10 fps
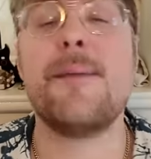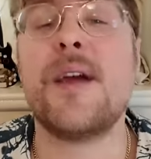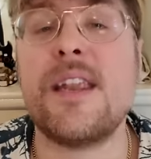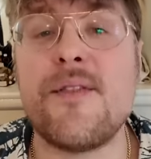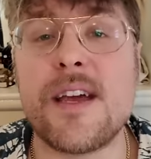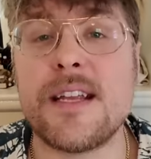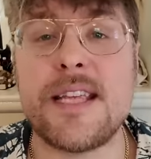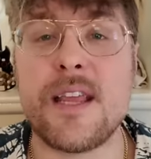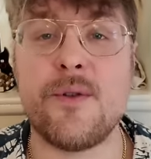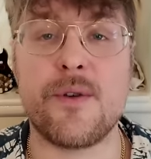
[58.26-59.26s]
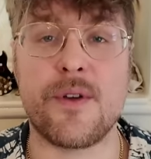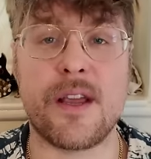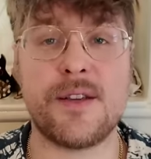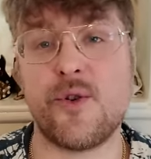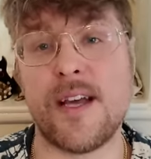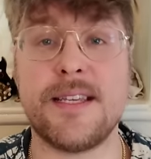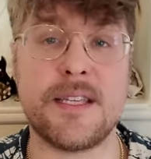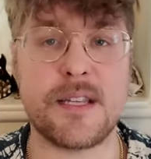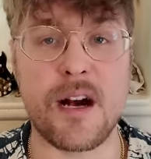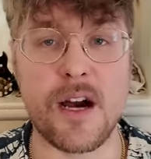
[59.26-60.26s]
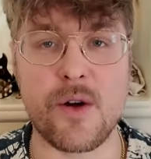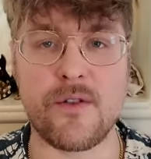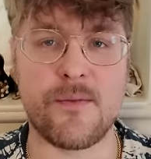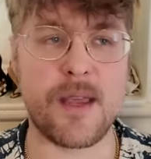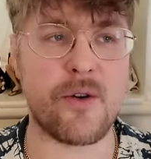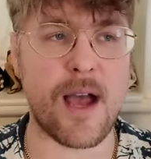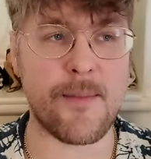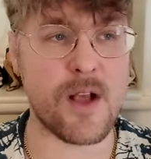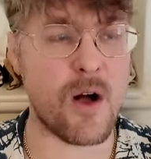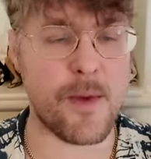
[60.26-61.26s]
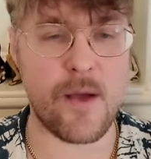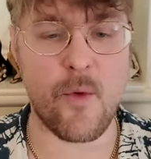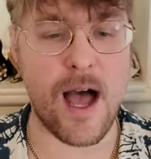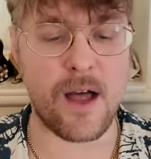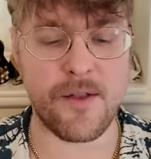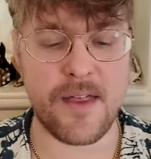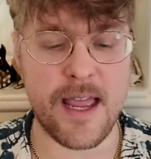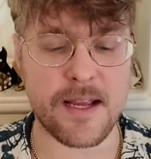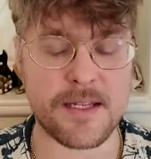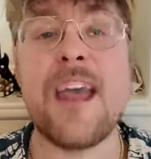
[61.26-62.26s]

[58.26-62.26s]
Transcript: I'm not even gonna take you through the crazy scenario of me grabbing all my wild things.